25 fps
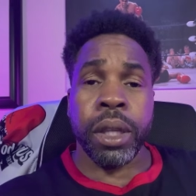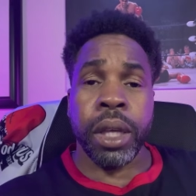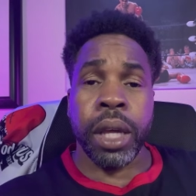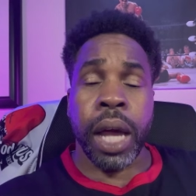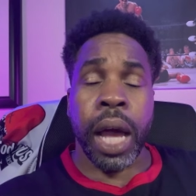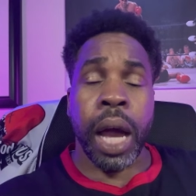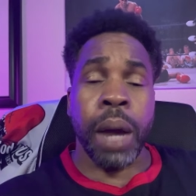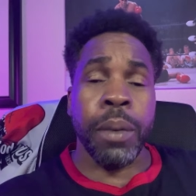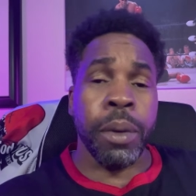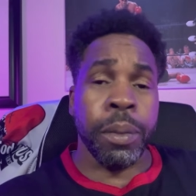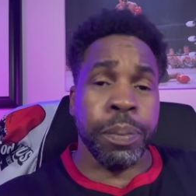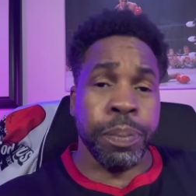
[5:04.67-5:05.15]

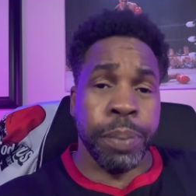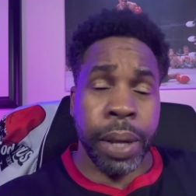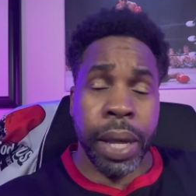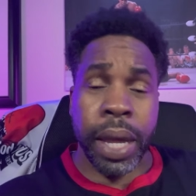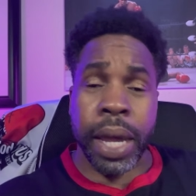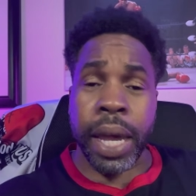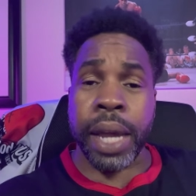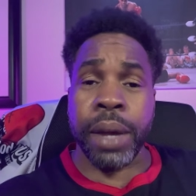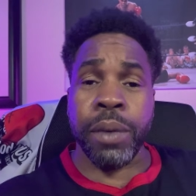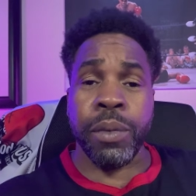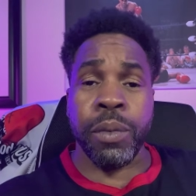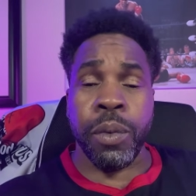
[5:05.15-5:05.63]
I would
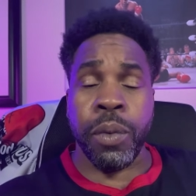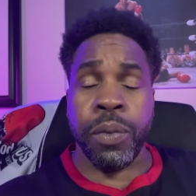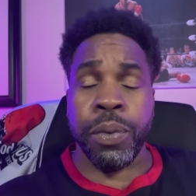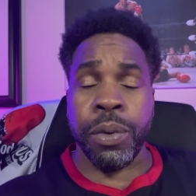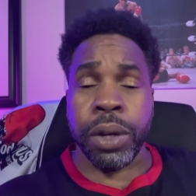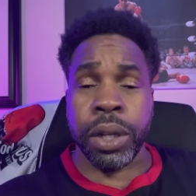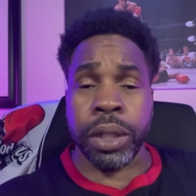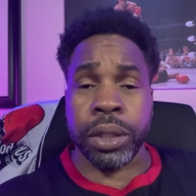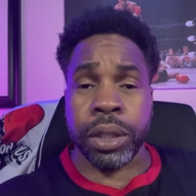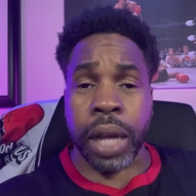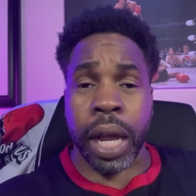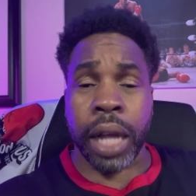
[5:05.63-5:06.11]
beg
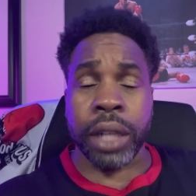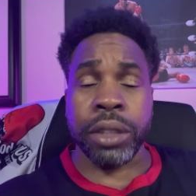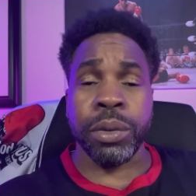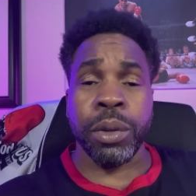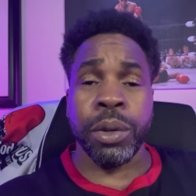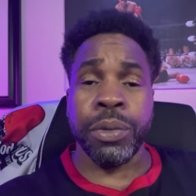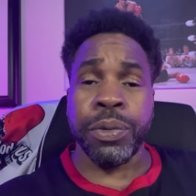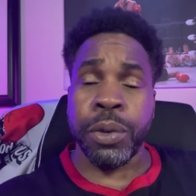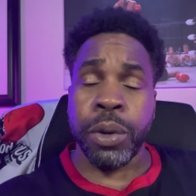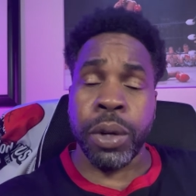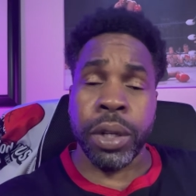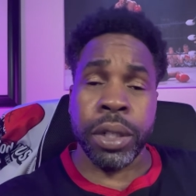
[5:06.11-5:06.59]
uh,
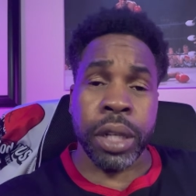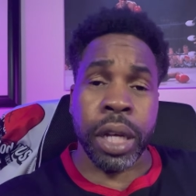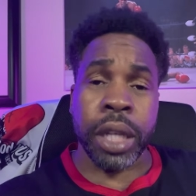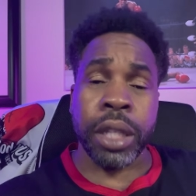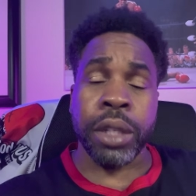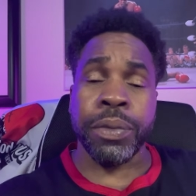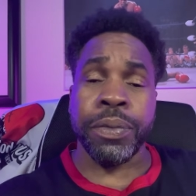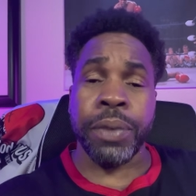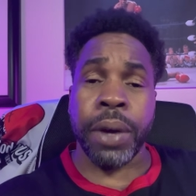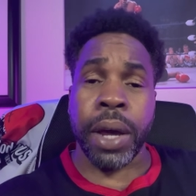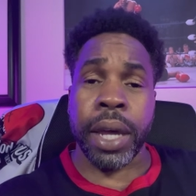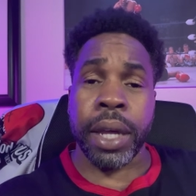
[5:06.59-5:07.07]
Joshua for
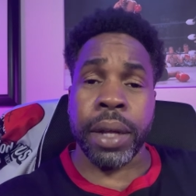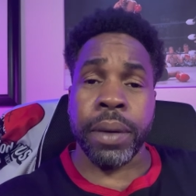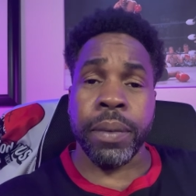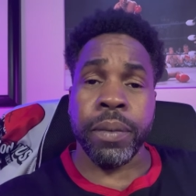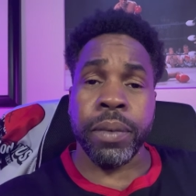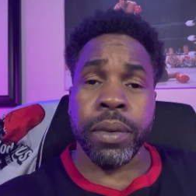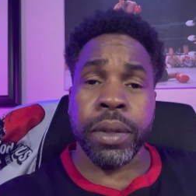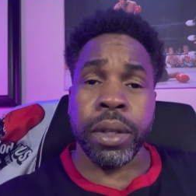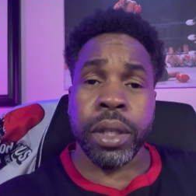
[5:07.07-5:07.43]
another fight.